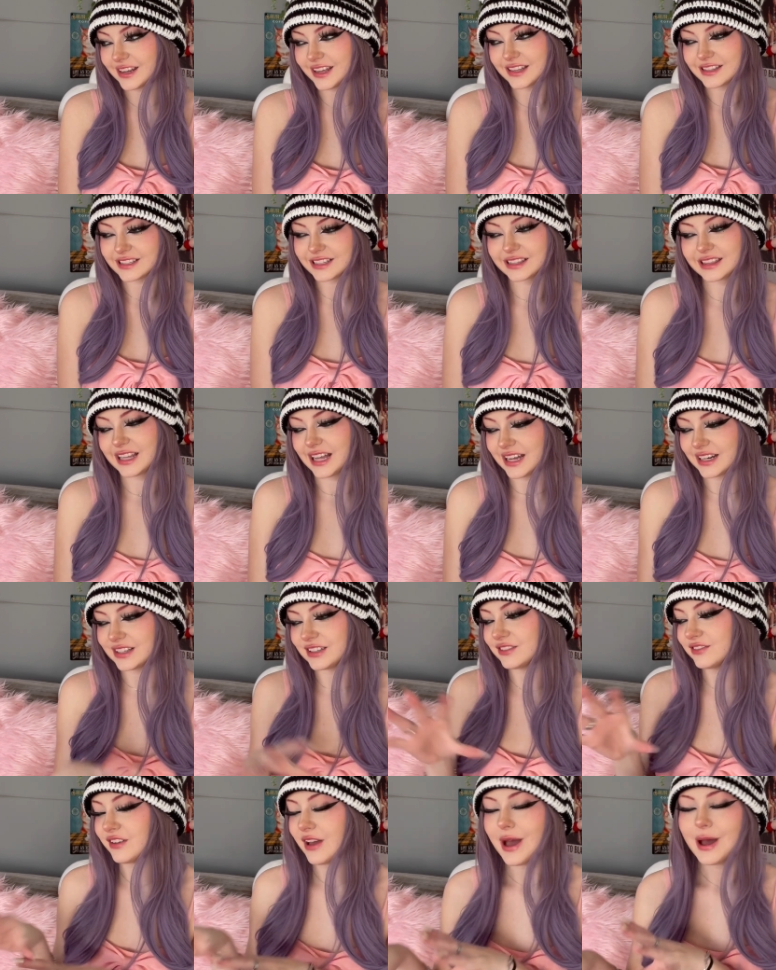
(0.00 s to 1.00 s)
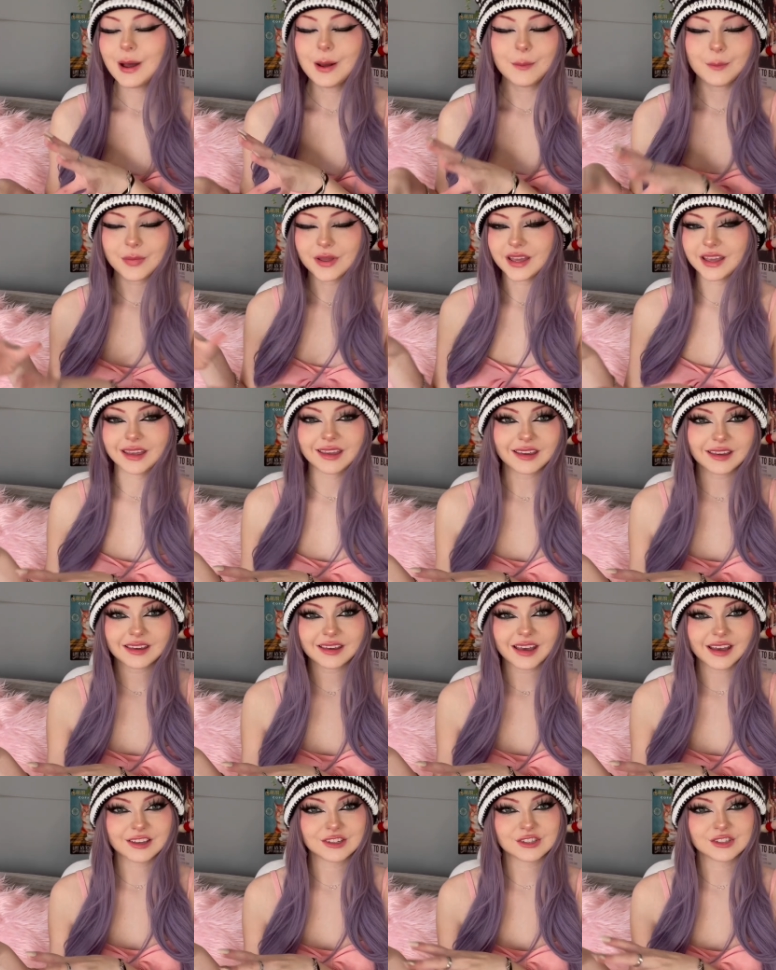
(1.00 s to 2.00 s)
It's a lot of pink
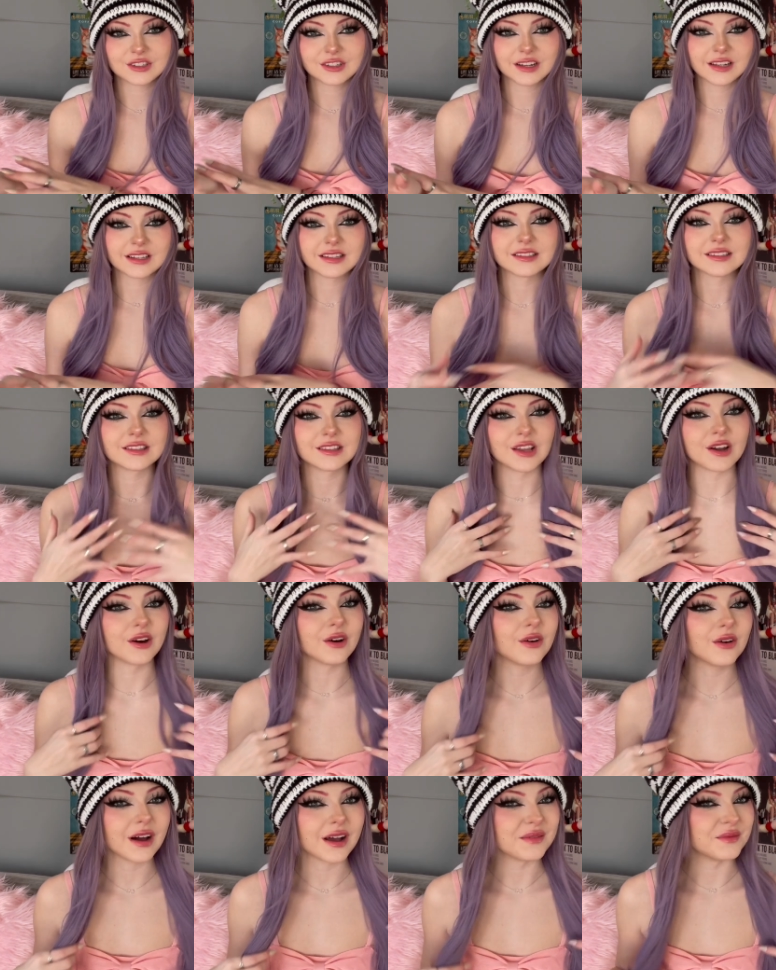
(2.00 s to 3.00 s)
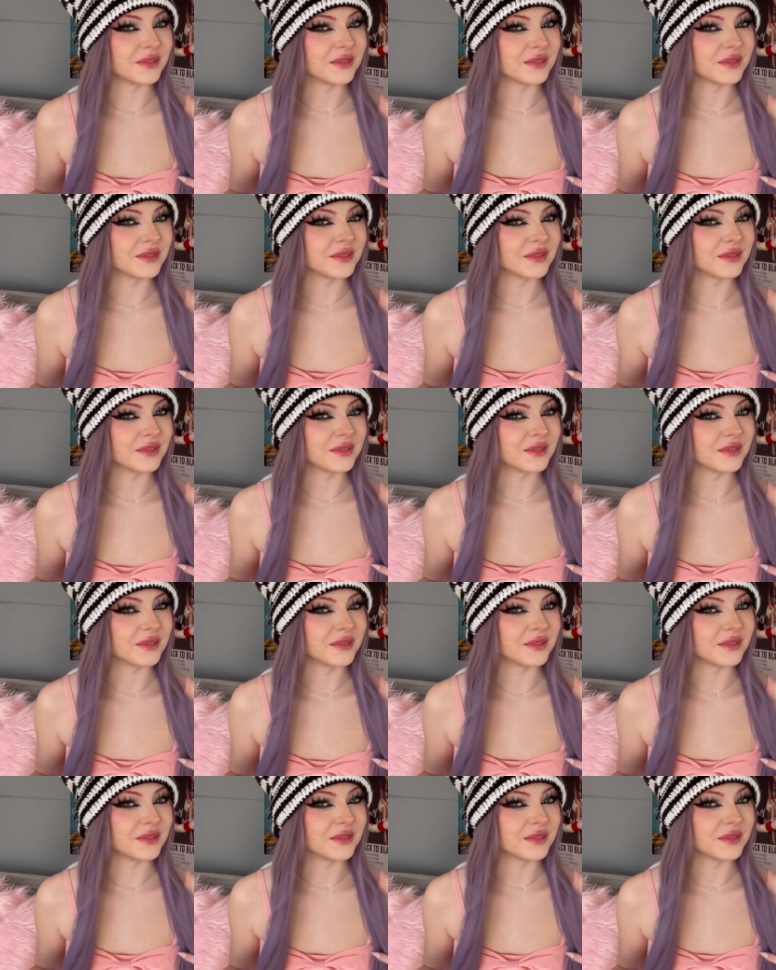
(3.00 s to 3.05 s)
as you guys know I'm